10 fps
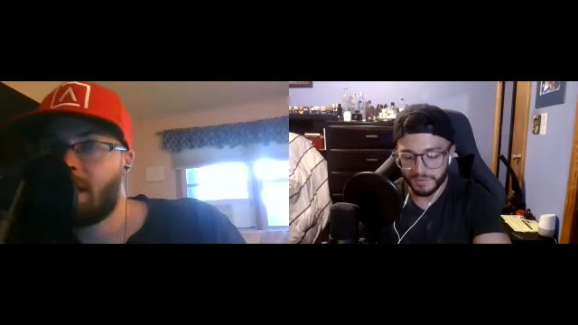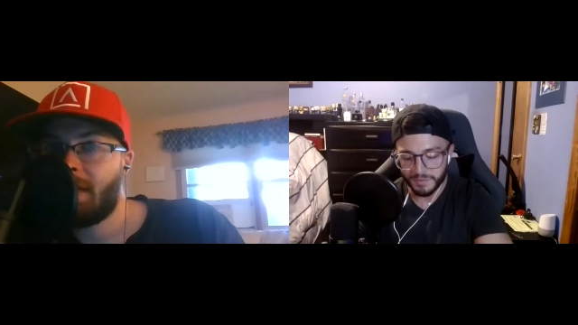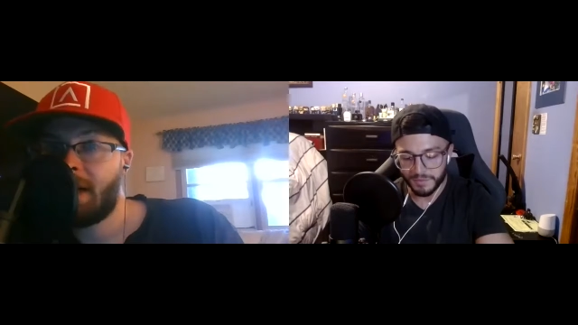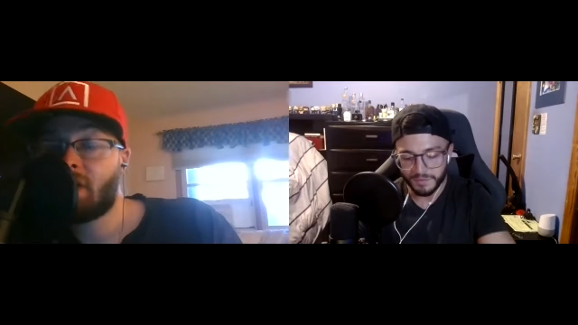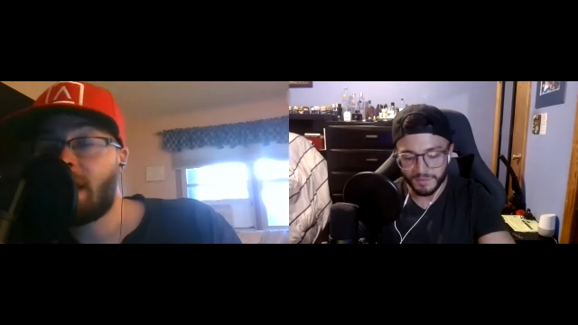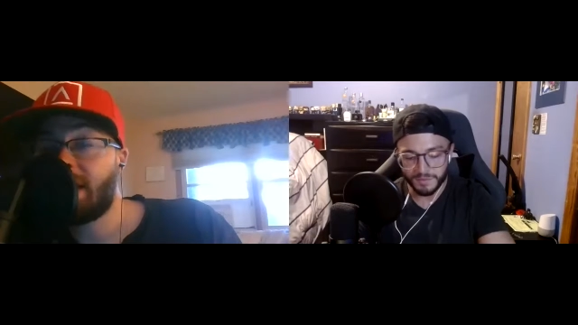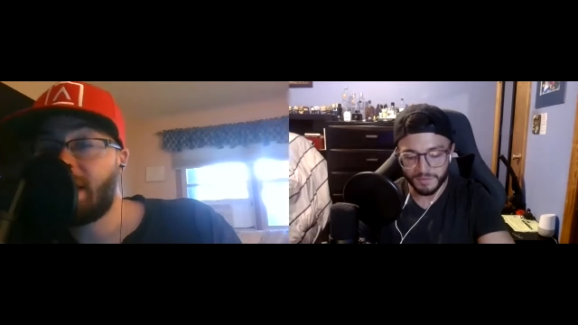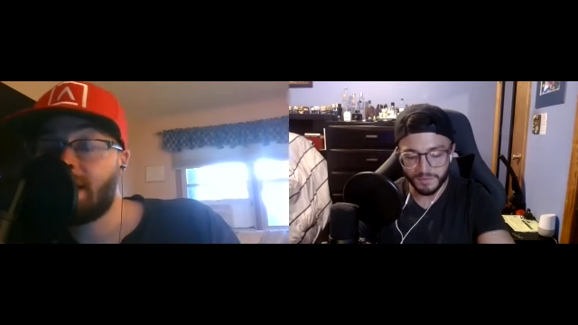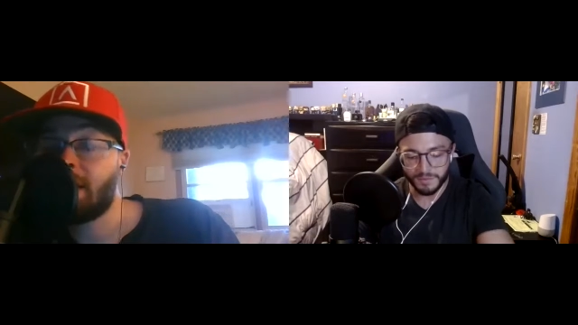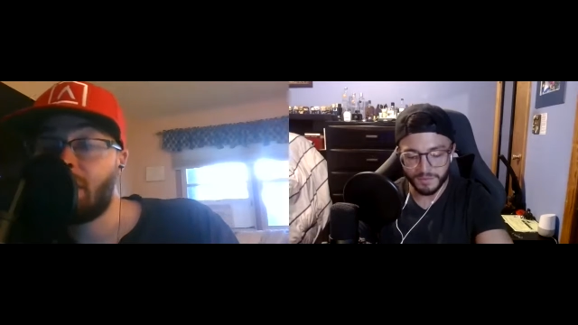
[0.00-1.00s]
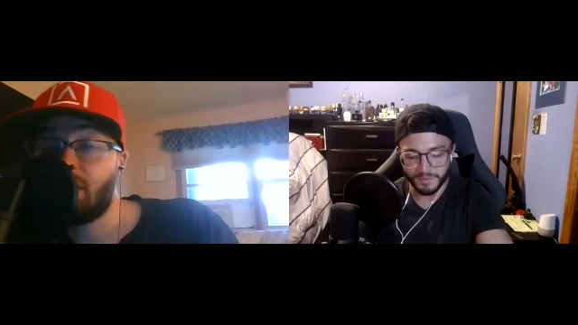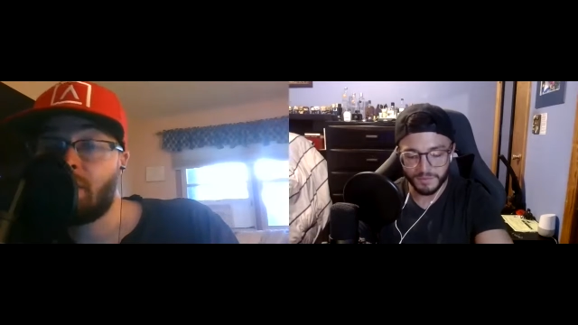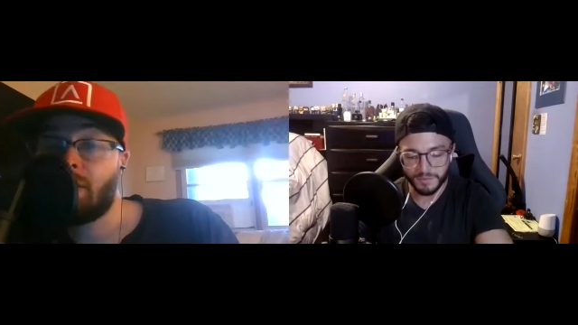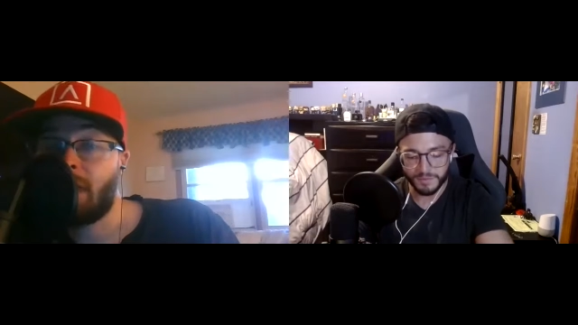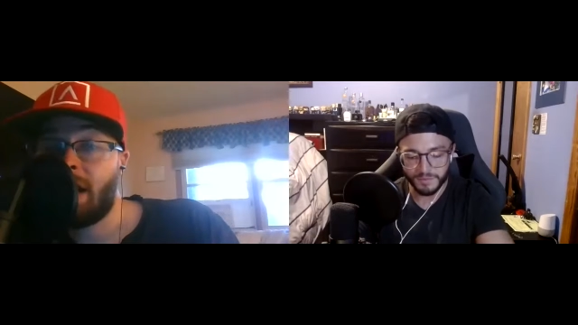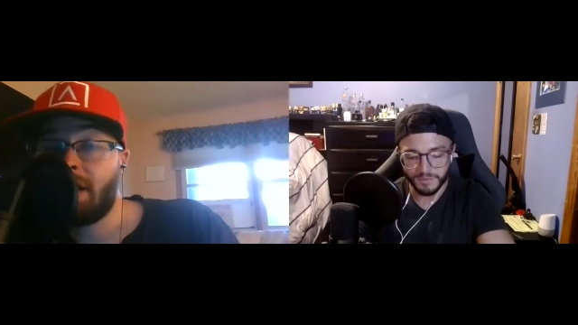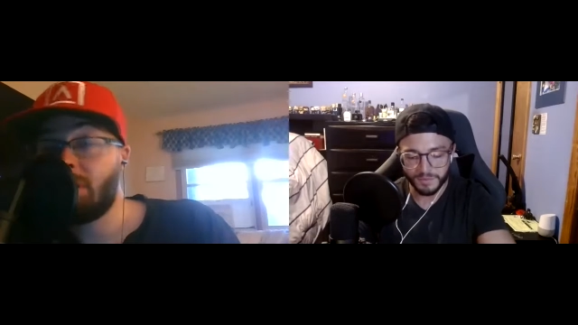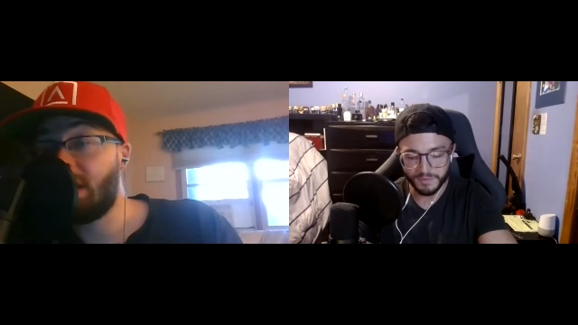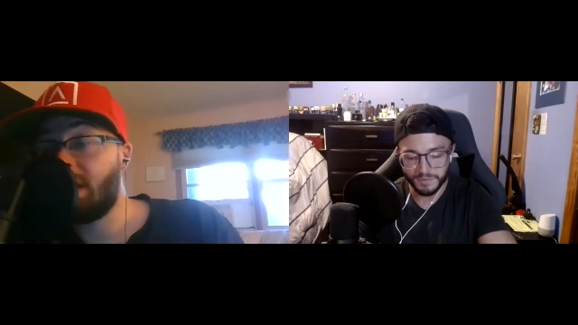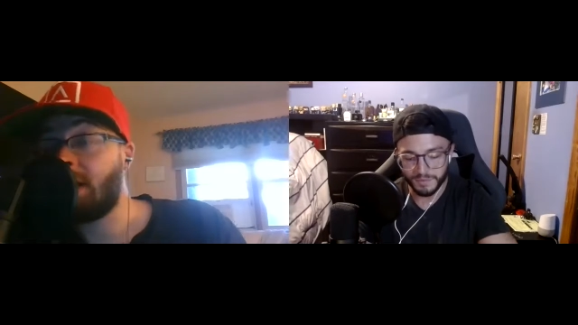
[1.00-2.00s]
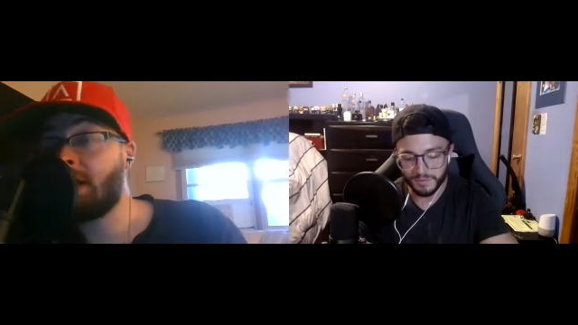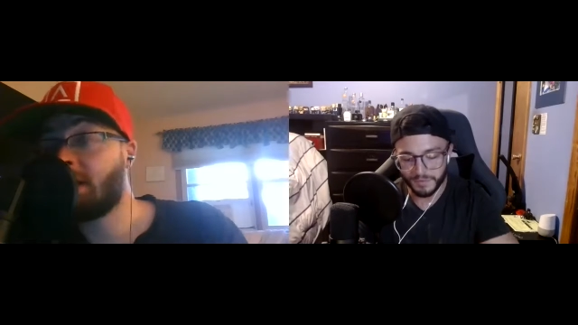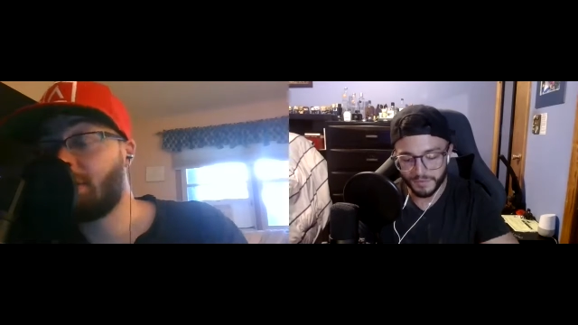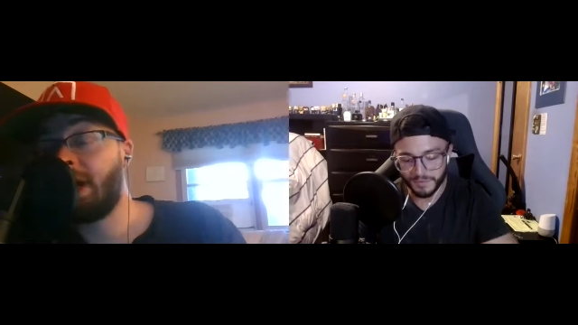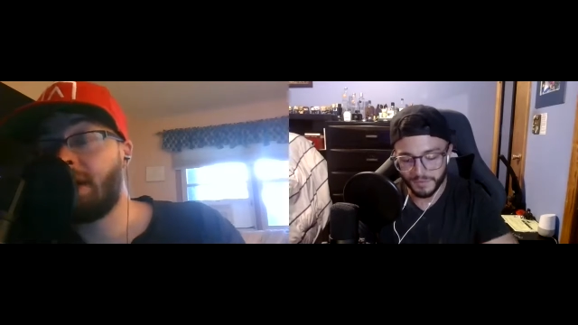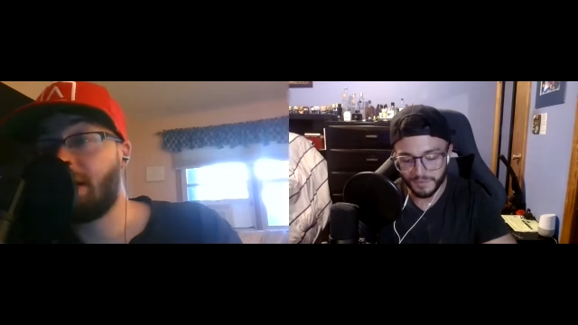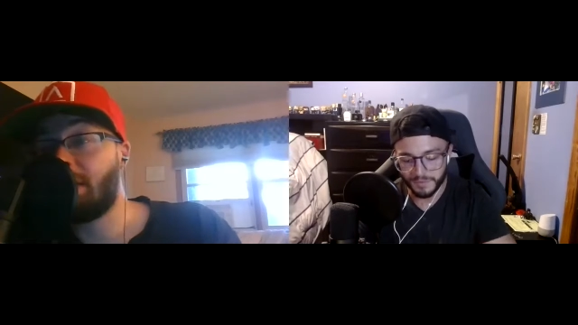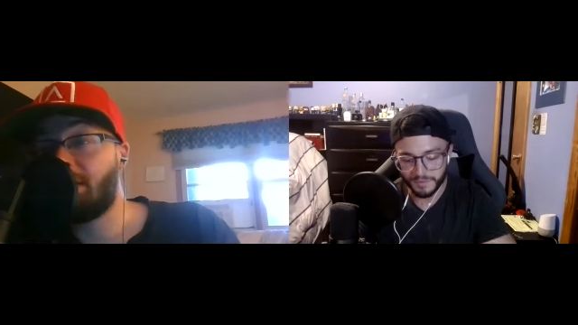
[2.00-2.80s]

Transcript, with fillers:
Speaker 1: they tried getting you and me to pay them